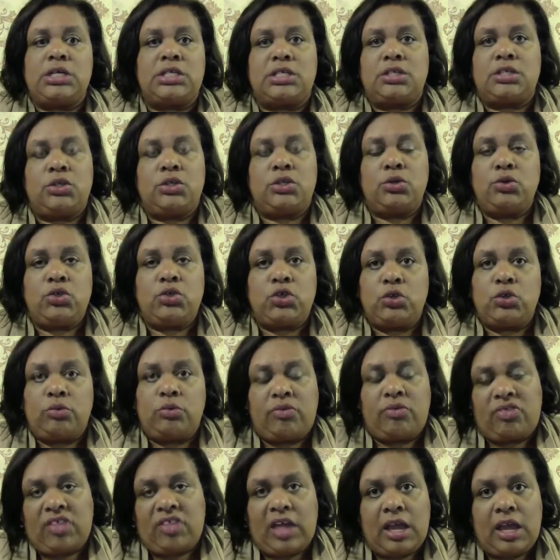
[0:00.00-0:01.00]
this
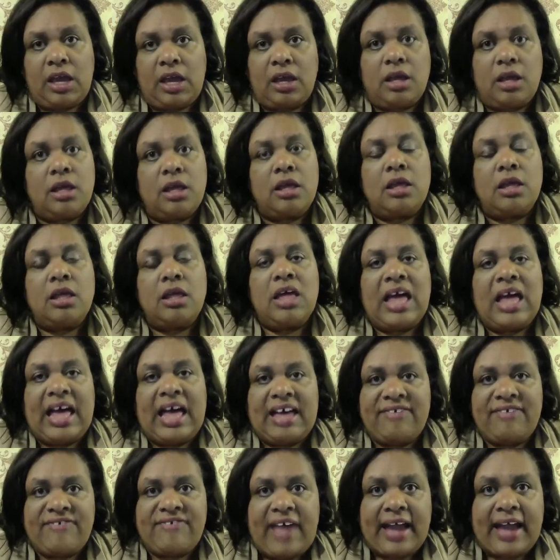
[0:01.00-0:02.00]
YouTube thing
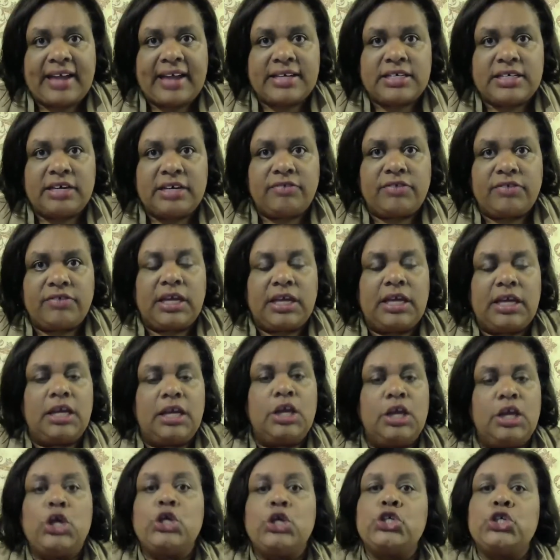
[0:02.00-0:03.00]

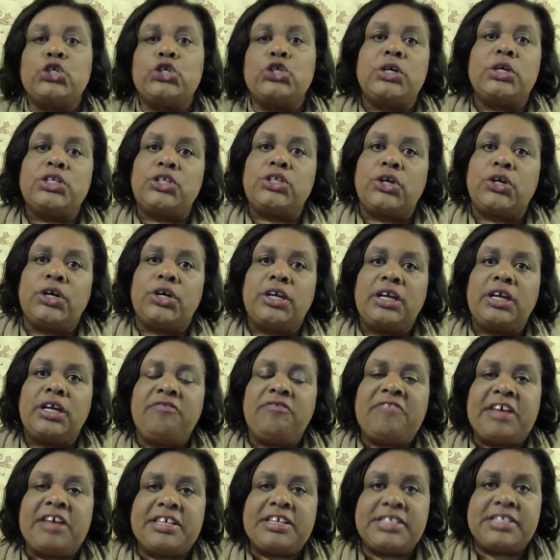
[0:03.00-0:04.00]
effectively. So I
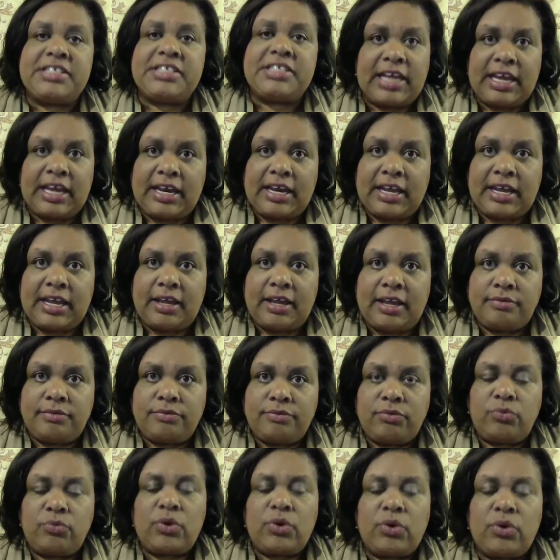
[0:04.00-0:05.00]
started investigating
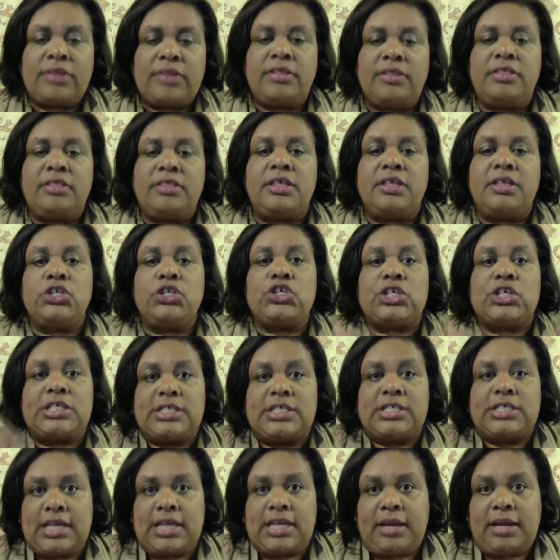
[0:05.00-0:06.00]
it rather
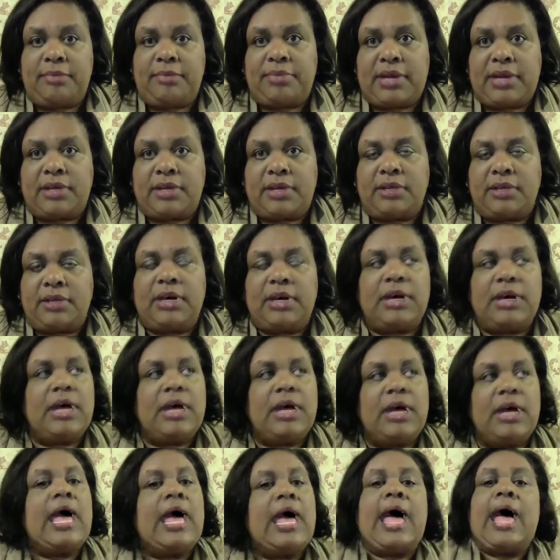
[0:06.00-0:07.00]
than just
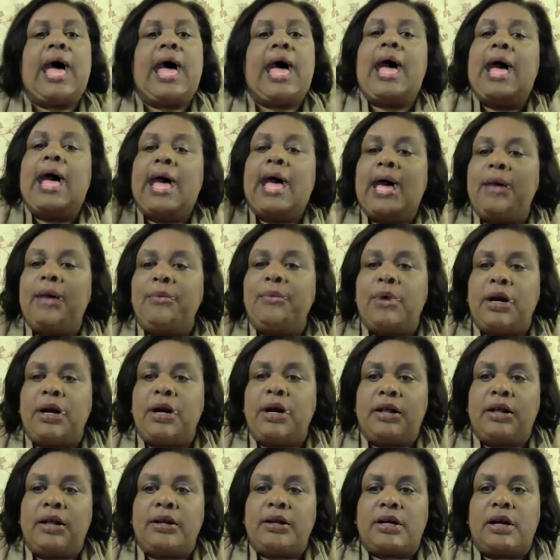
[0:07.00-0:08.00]
saying, I
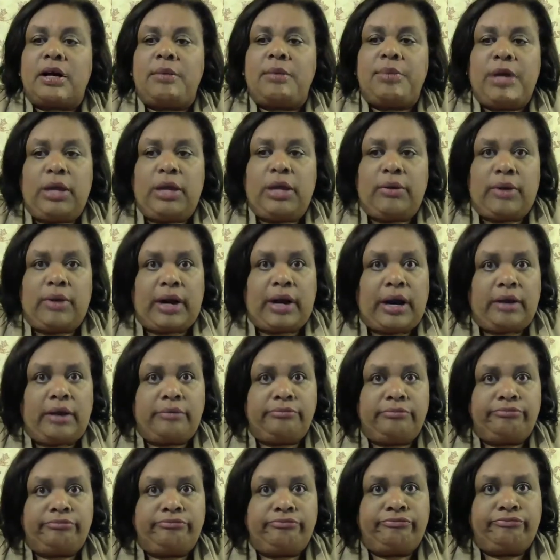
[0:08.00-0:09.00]
want another
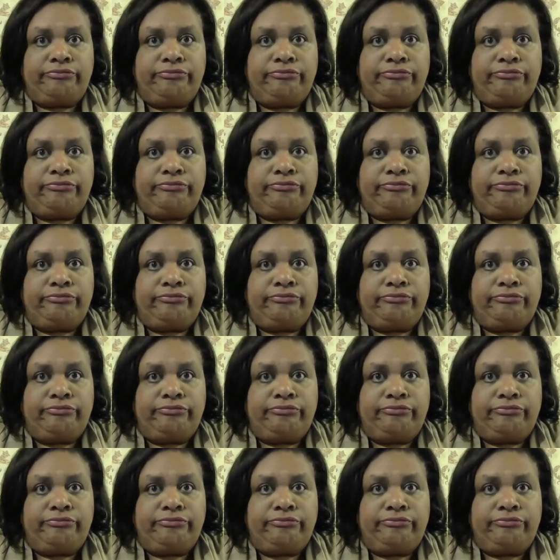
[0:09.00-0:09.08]
computer.